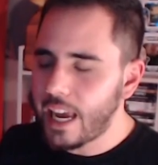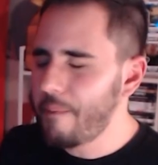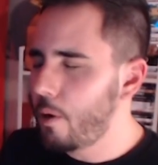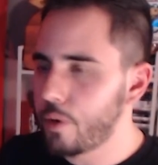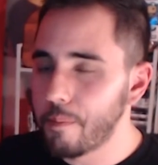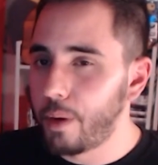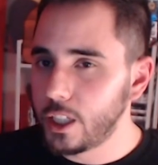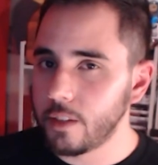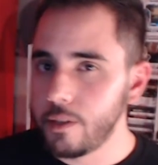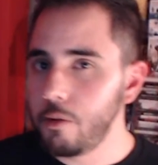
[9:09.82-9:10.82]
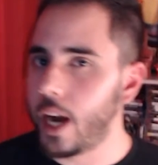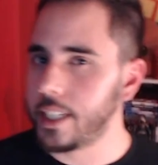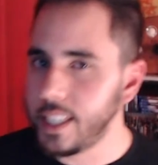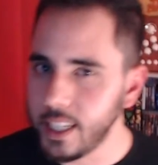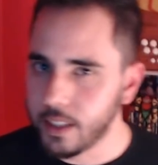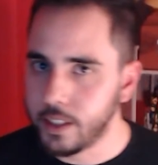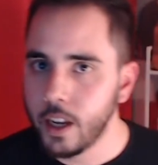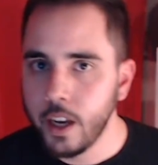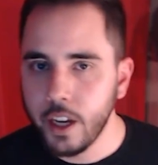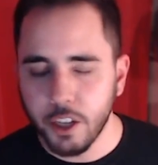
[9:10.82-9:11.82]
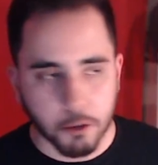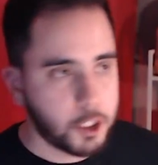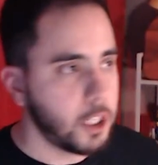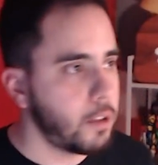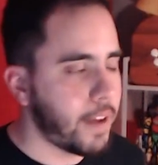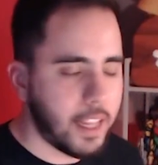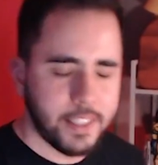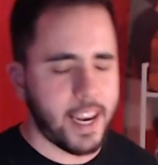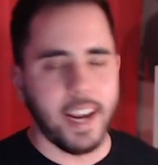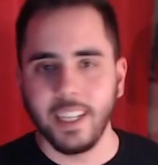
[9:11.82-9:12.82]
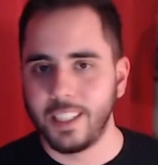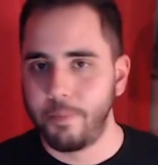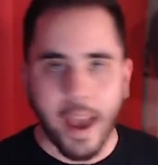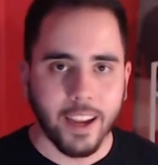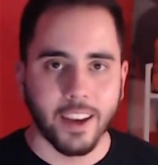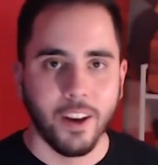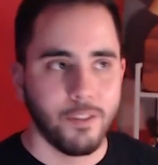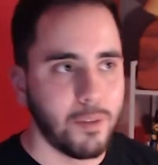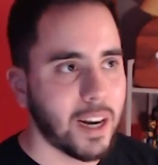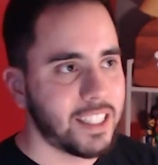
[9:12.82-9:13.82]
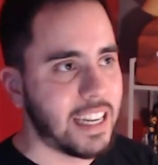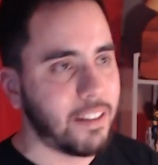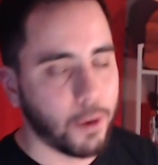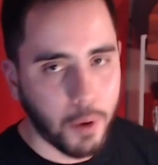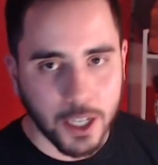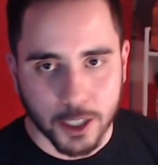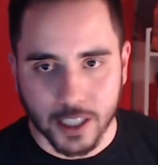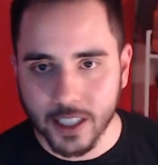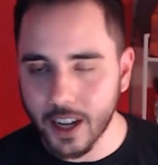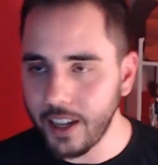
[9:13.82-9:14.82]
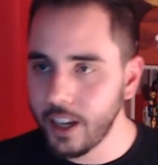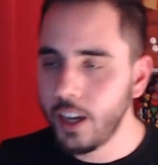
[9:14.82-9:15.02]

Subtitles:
came out with a bunch of new ideas. Jill Valentine is back from Resident Evil 1. She's got